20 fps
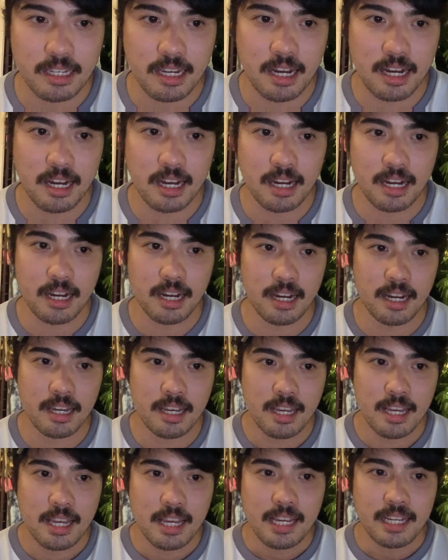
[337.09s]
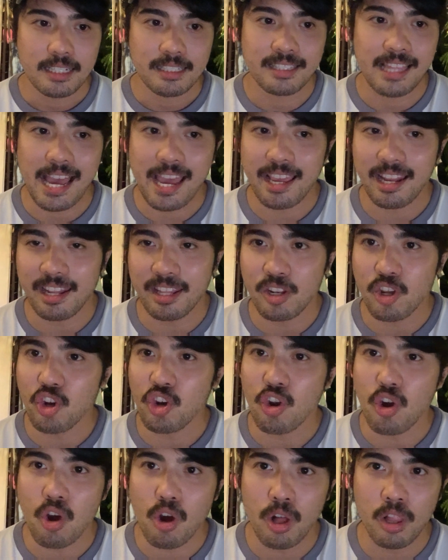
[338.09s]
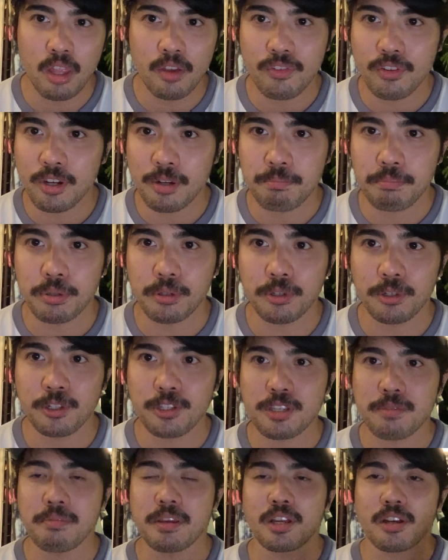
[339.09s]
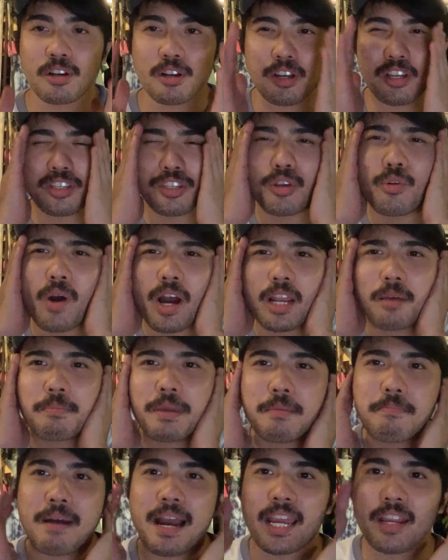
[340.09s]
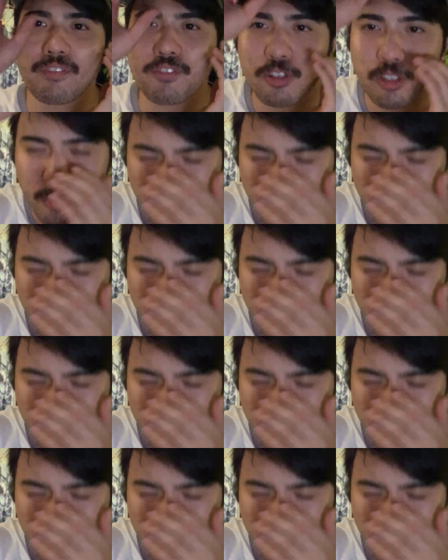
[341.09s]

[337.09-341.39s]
Dial in on all of your pulls because you want to be mindful